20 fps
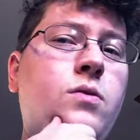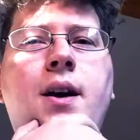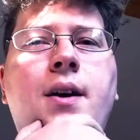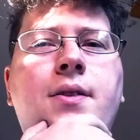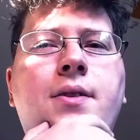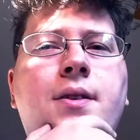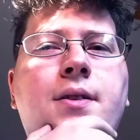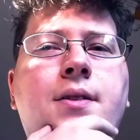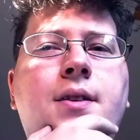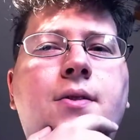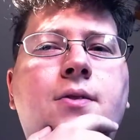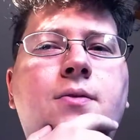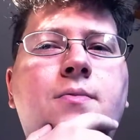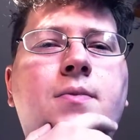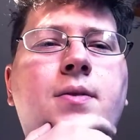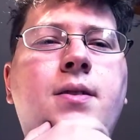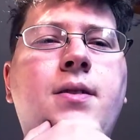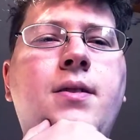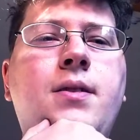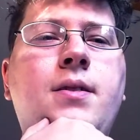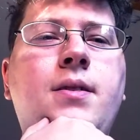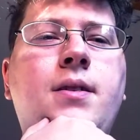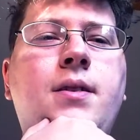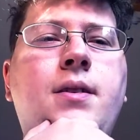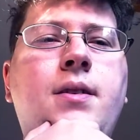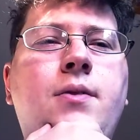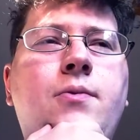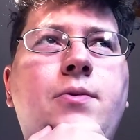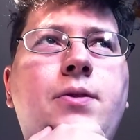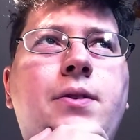I think that would be
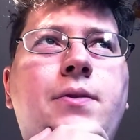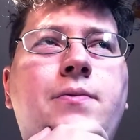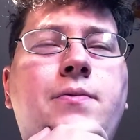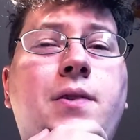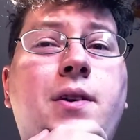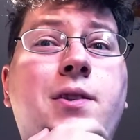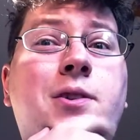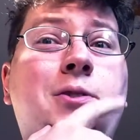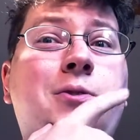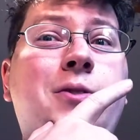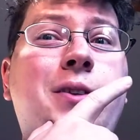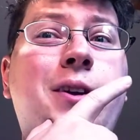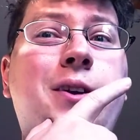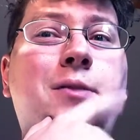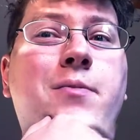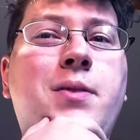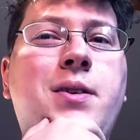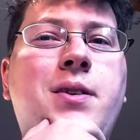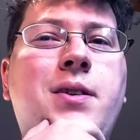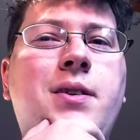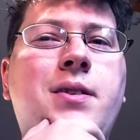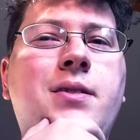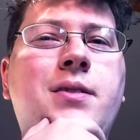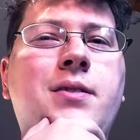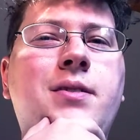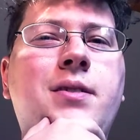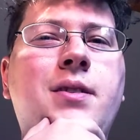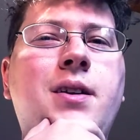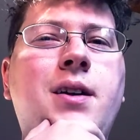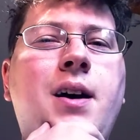a really fun career
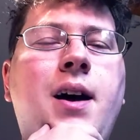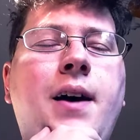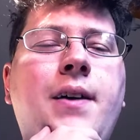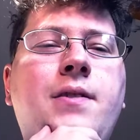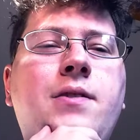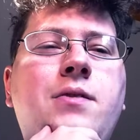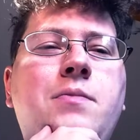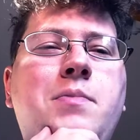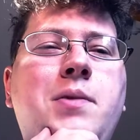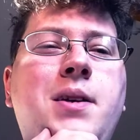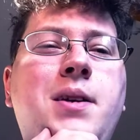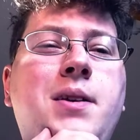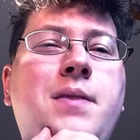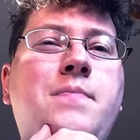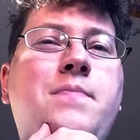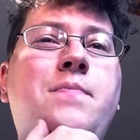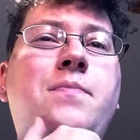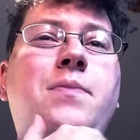because I could be